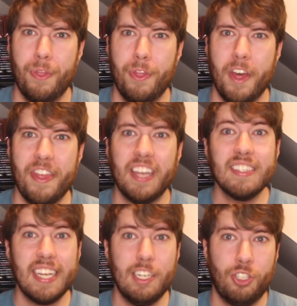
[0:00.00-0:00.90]
the things
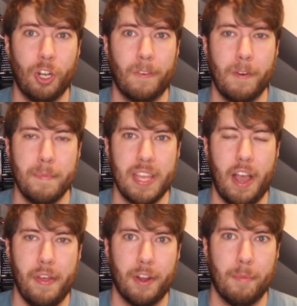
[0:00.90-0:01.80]
that it took from the
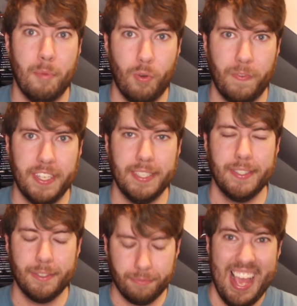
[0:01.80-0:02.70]
other
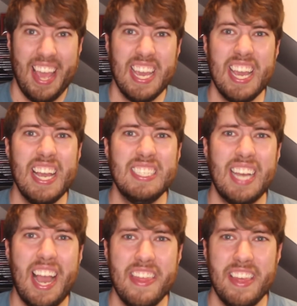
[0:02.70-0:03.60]
movies. And
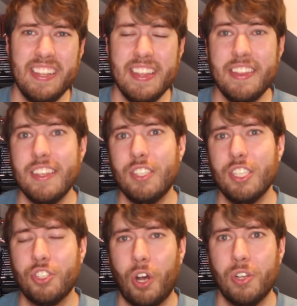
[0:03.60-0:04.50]
I think that this
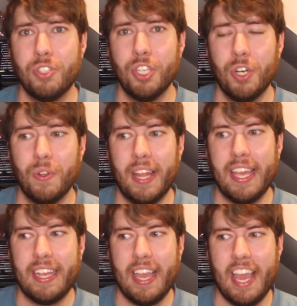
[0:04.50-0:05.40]
is also
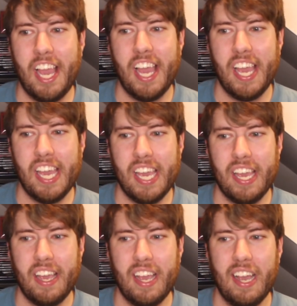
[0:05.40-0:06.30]
like
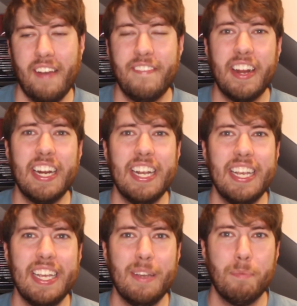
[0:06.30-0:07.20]
a, a
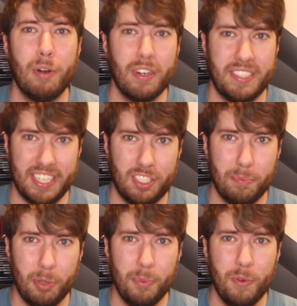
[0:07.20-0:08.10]
very
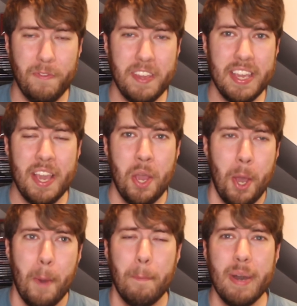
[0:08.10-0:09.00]
predictable movie,
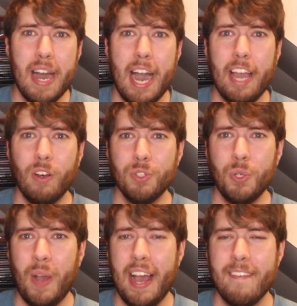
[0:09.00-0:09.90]
but I
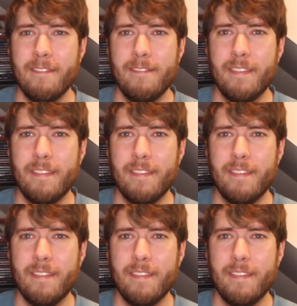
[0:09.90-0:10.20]
also have